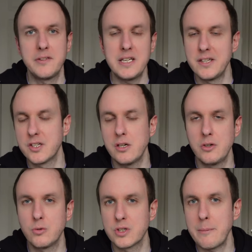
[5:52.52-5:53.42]
the
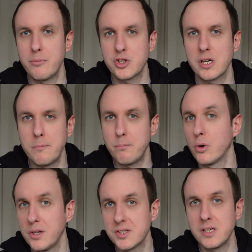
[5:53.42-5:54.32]
internal temperature
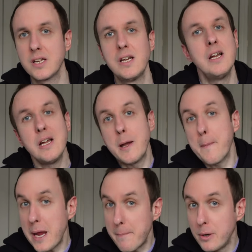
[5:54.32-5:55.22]
monitored,
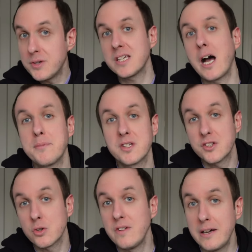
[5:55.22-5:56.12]
it boosts it up to the
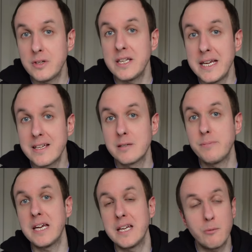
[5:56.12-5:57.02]
sort of level it needs to
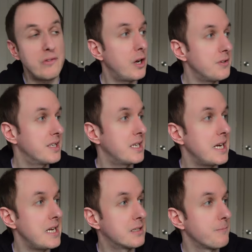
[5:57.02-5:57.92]
be in it. We've noticed
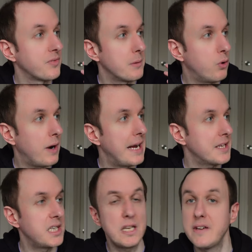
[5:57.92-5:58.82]
he's more
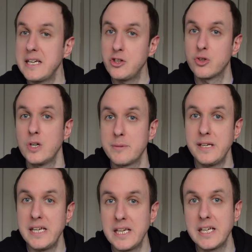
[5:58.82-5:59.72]
active, he enjoys
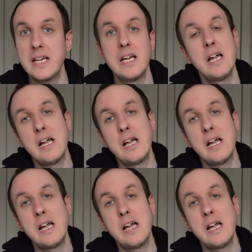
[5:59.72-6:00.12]
being in it,